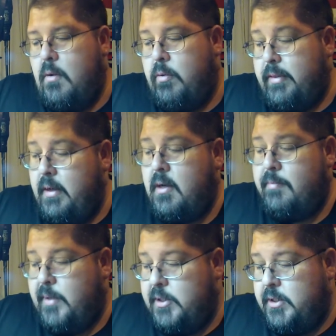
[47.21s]
within our
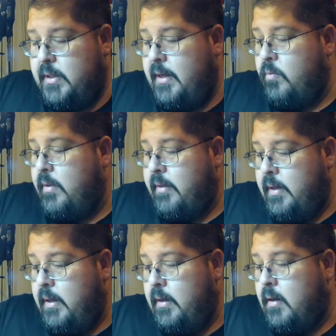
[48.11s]
budget and
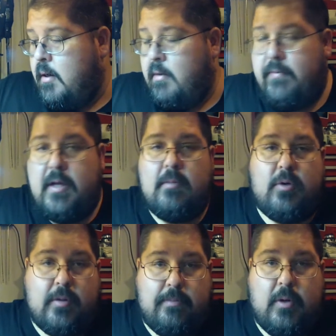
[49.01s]
within our
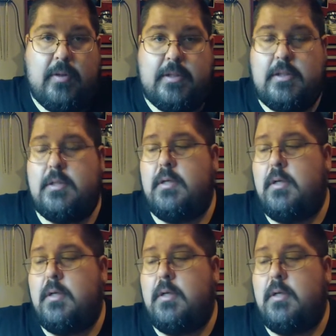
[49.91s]
available components.